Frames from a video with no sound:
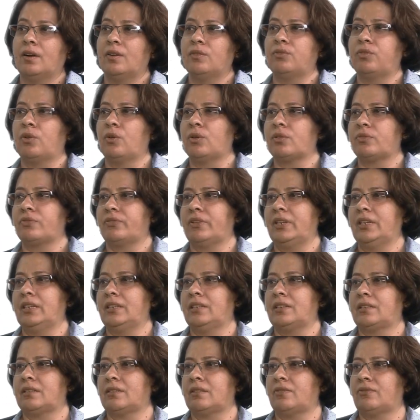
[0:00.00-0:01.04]
4
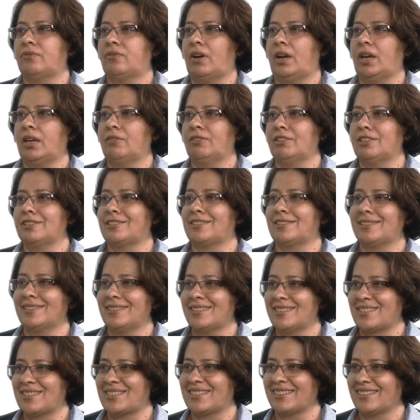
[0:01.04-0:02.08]
feet, 5
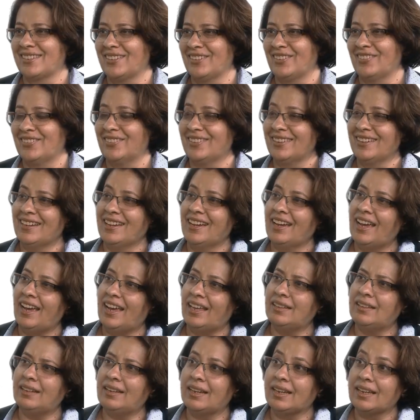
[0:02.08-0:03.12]
inches,
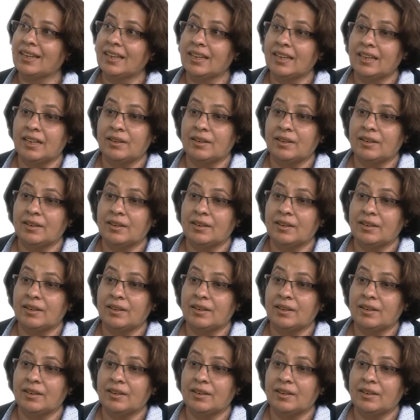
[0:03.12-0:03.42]
and they're like,